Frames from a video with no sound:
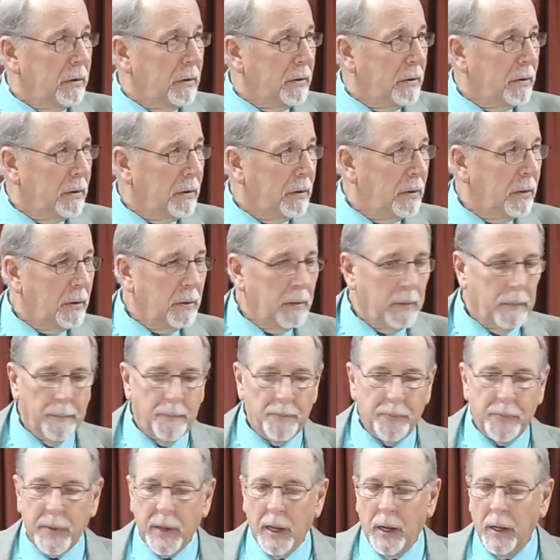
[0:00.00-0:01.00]

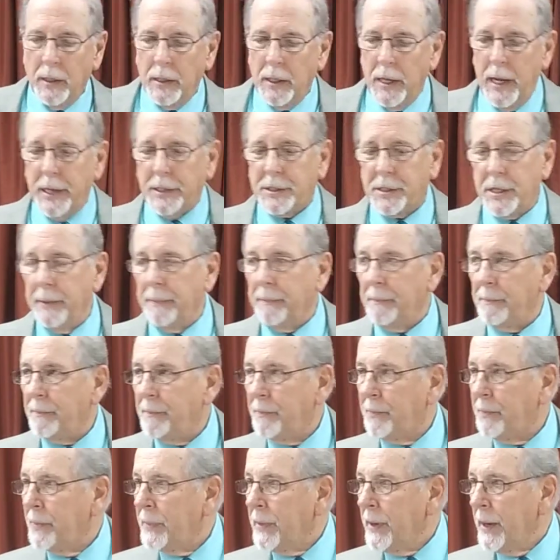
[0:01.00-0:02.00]
Yeah. Listen,
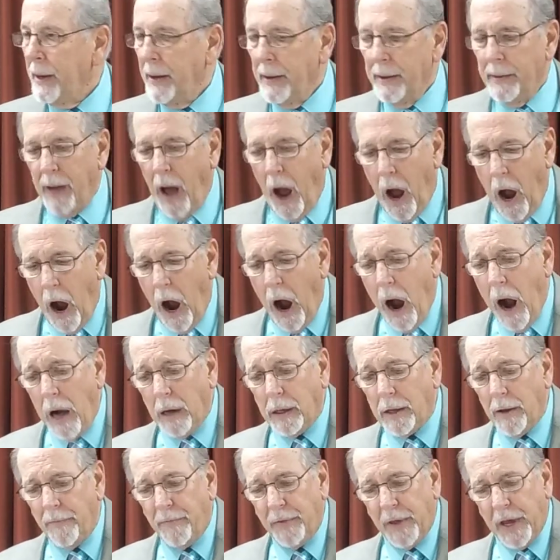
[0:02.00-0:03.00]

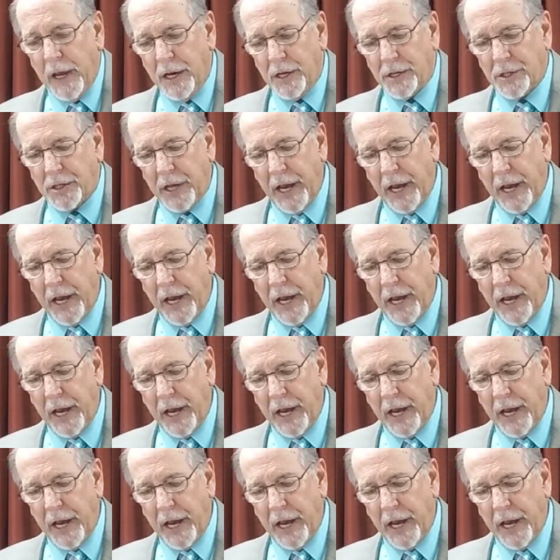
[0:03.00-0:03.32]
all of these